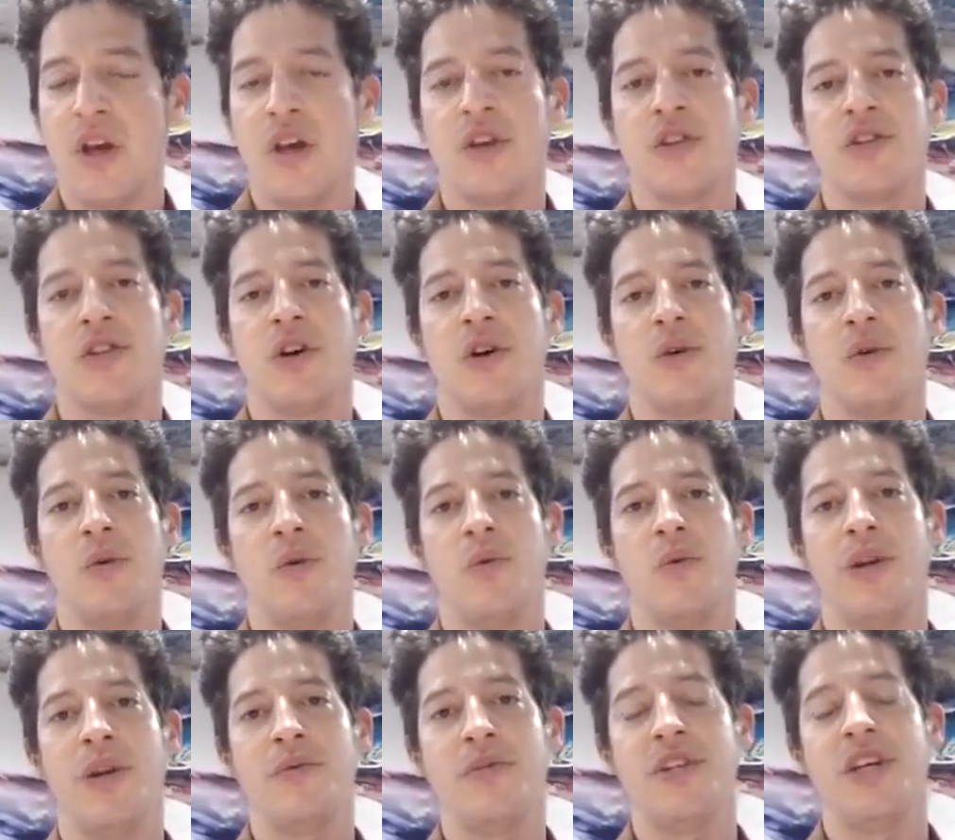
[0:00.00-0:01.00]
So
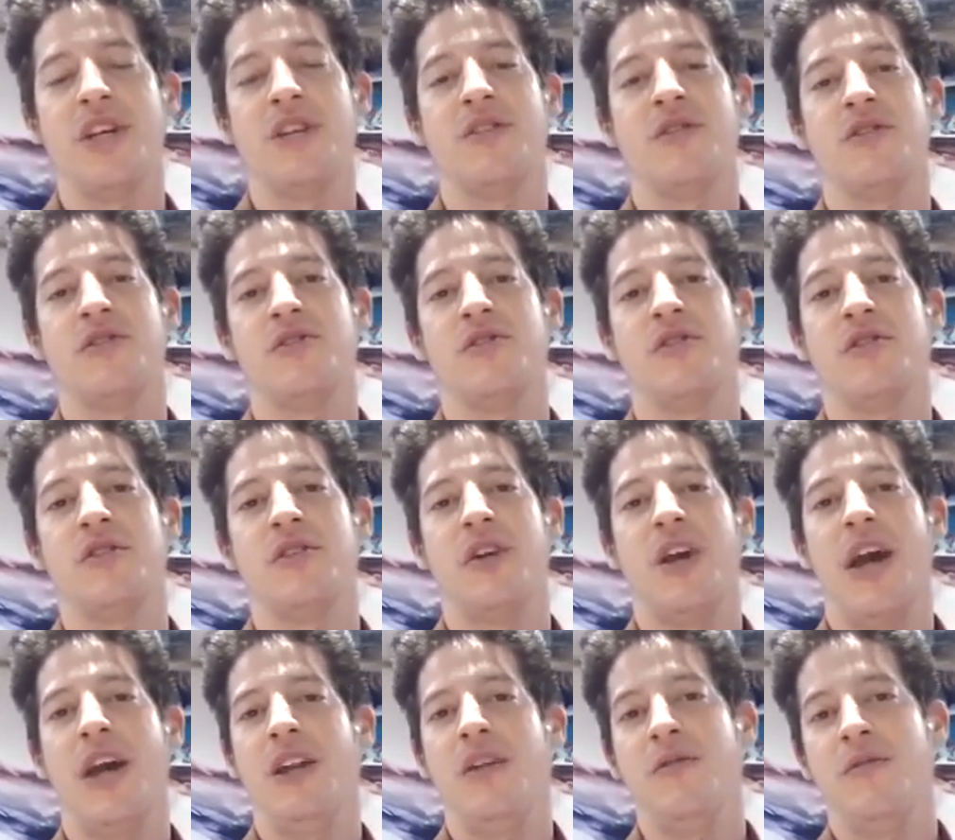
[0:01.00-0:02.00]
what I'm saying is,
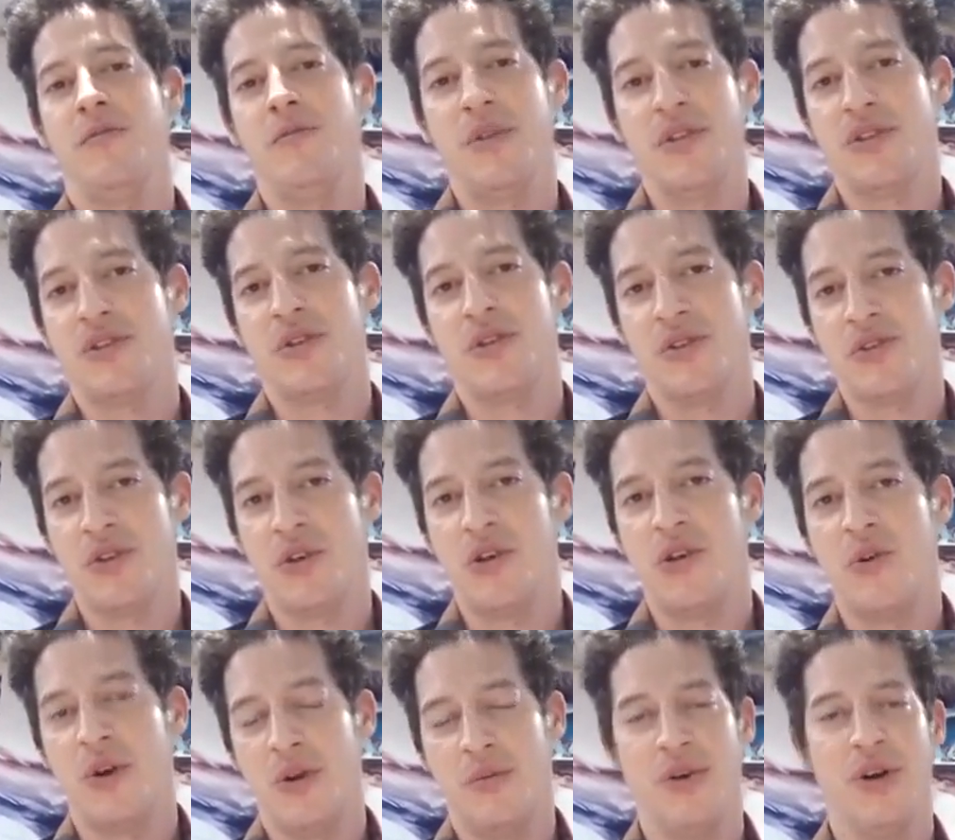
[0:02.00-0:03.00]
any mystical skill you
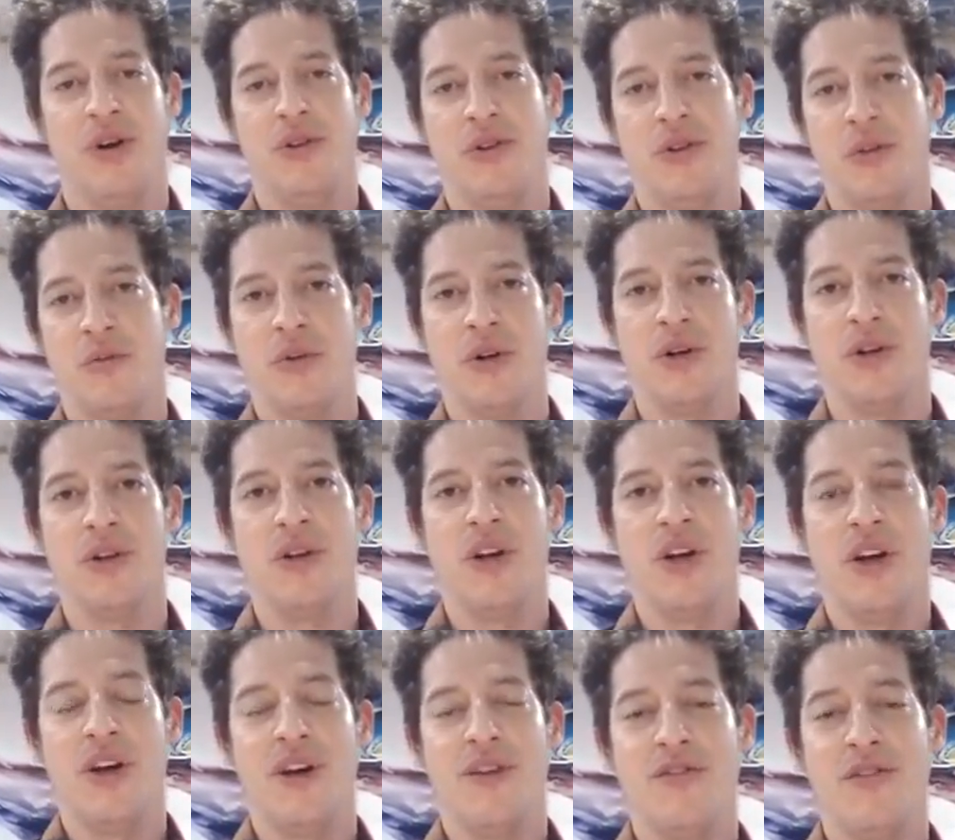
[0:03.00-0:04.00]
want to build, you can build.
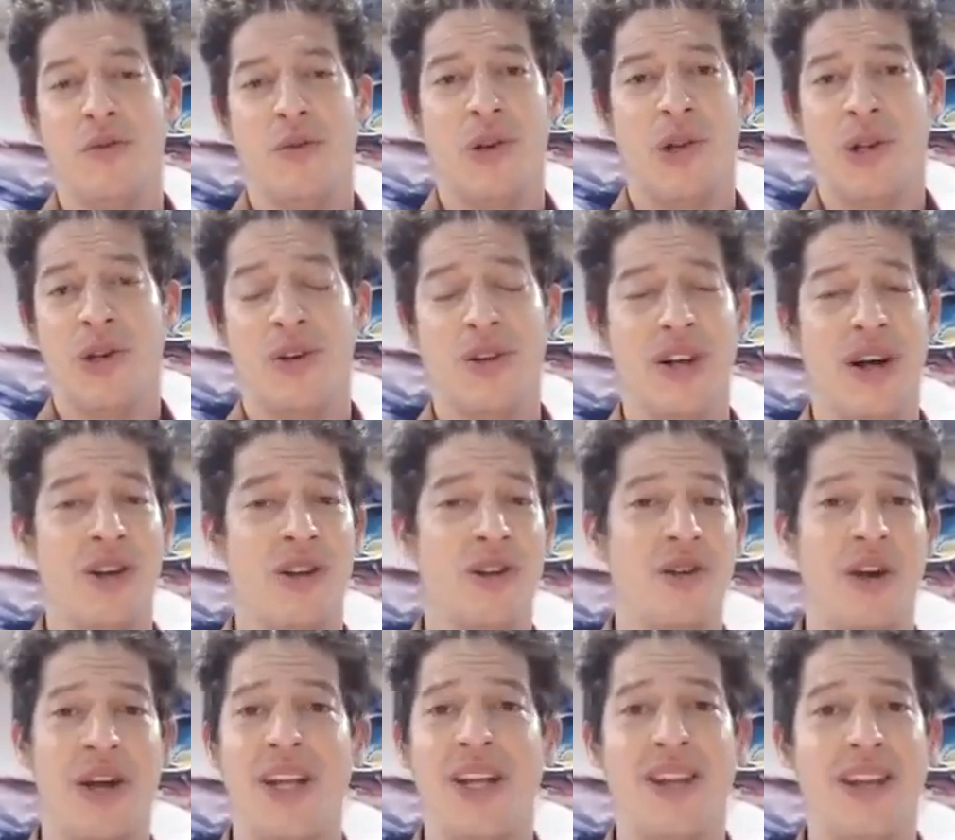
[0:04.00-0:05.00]
If you want to learn how to do
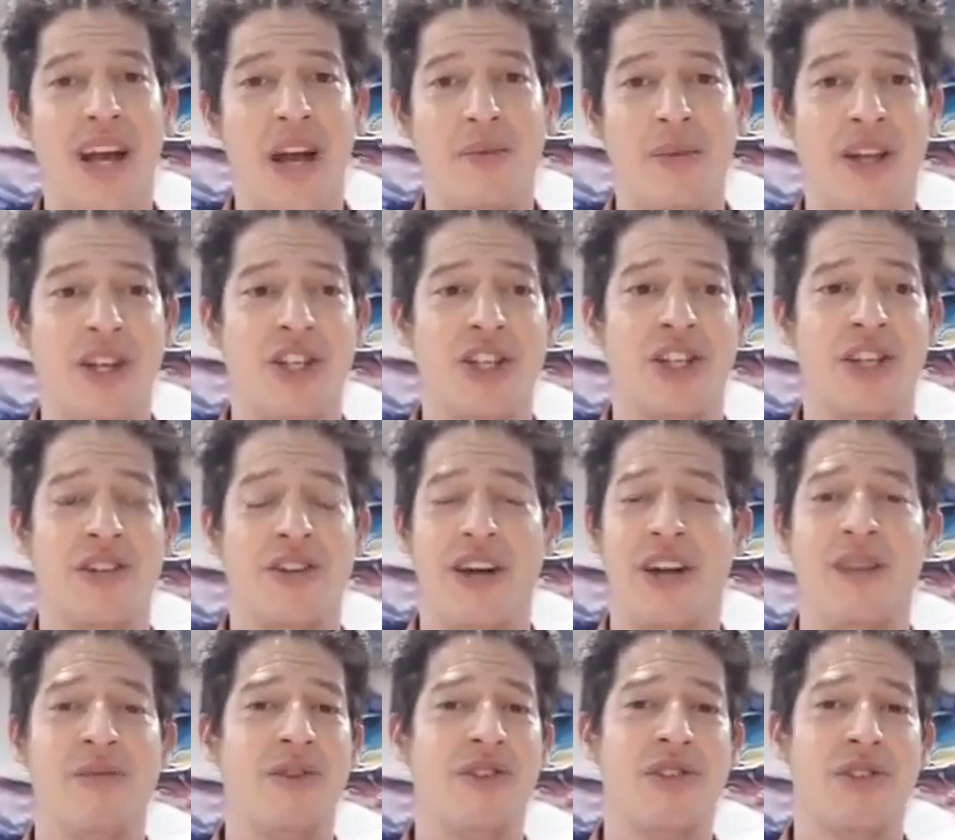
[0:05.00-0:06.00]
anything I mentioned or
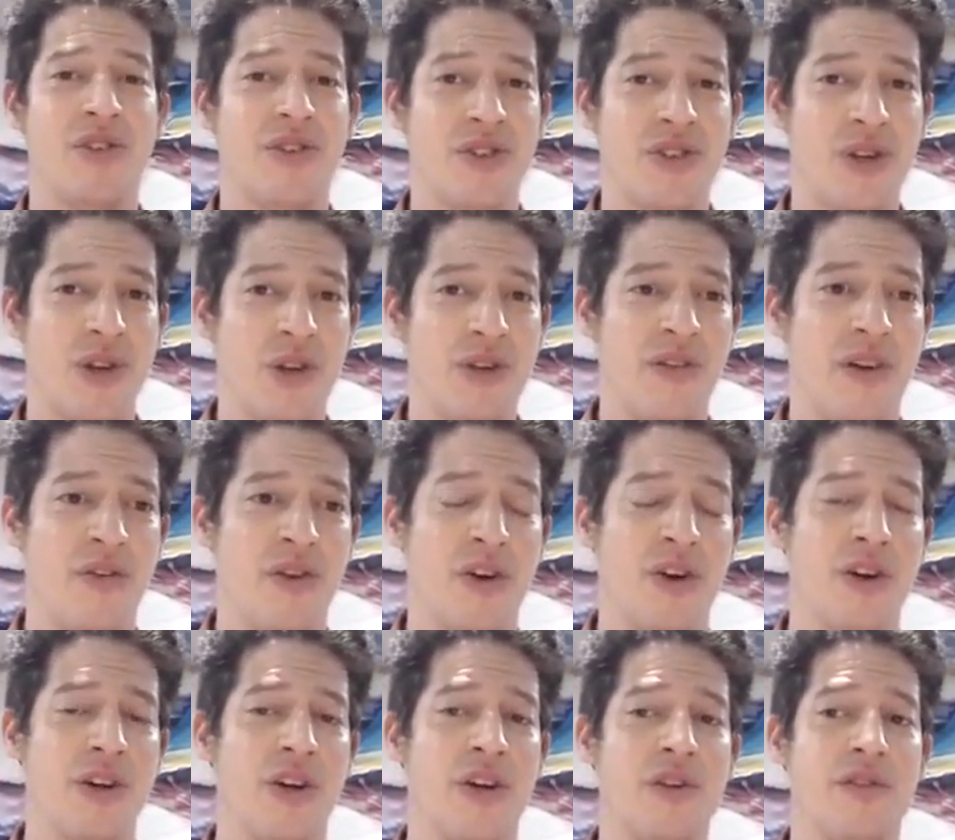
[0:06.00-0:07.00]
any mystical skill you've ever
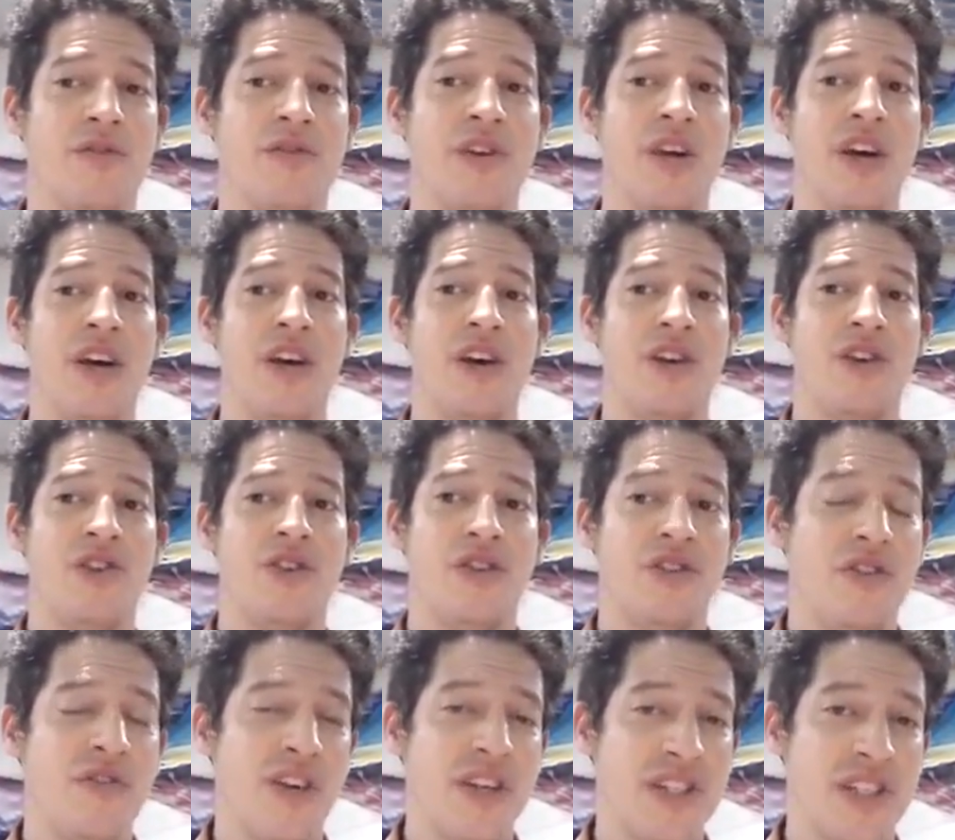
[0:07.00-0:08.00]
heard of, just
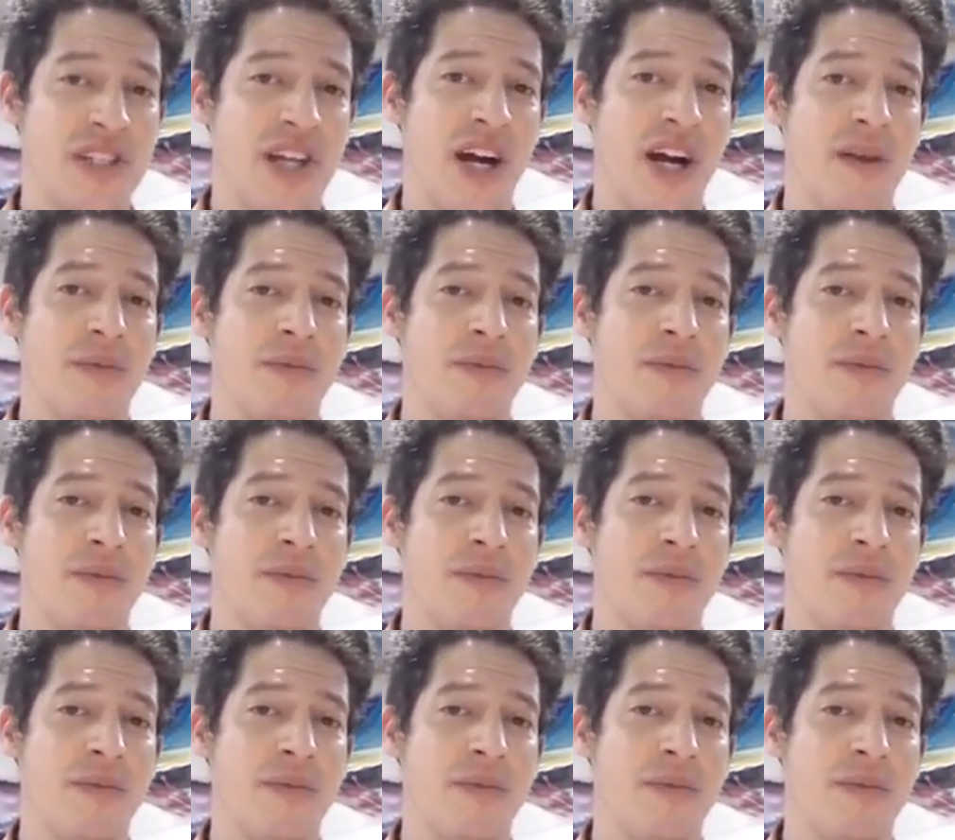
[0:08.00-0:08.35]
invest the time,